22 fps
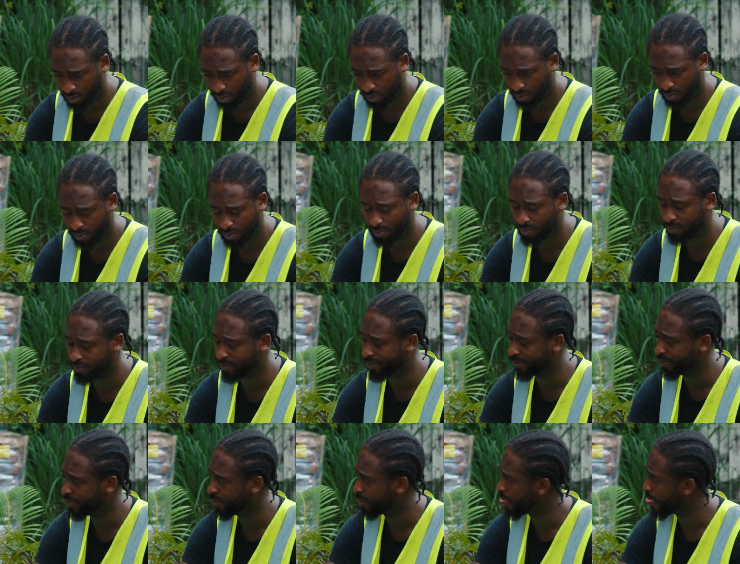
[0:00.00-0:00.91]

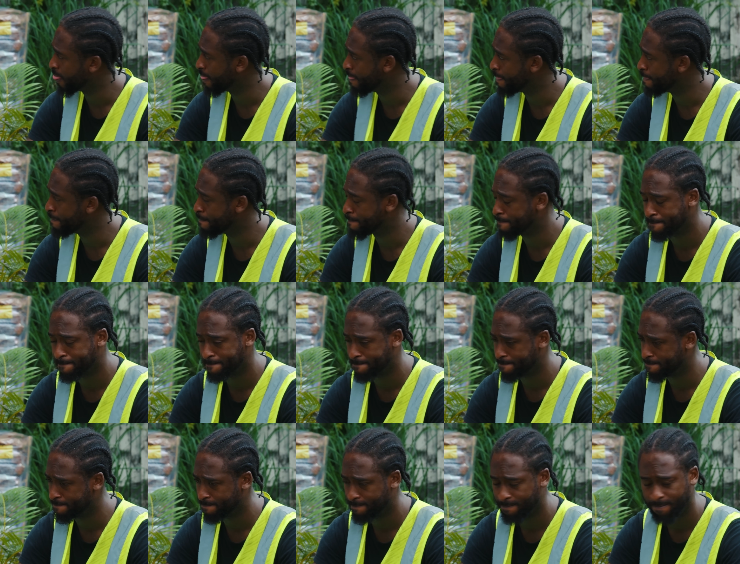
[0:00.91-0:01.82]

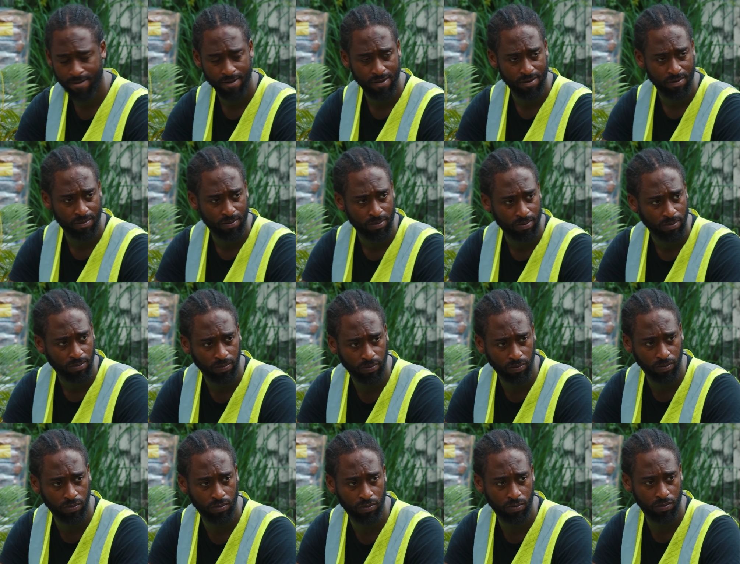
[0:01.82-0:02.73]

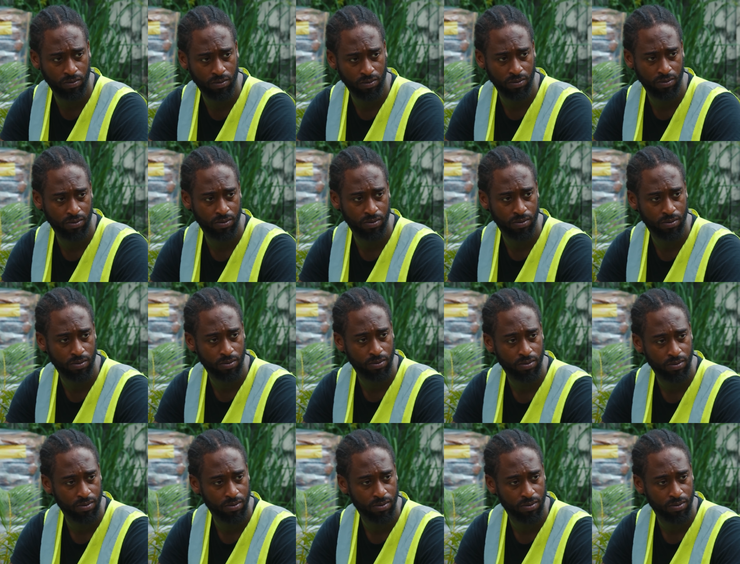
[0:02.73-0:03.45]
(silence)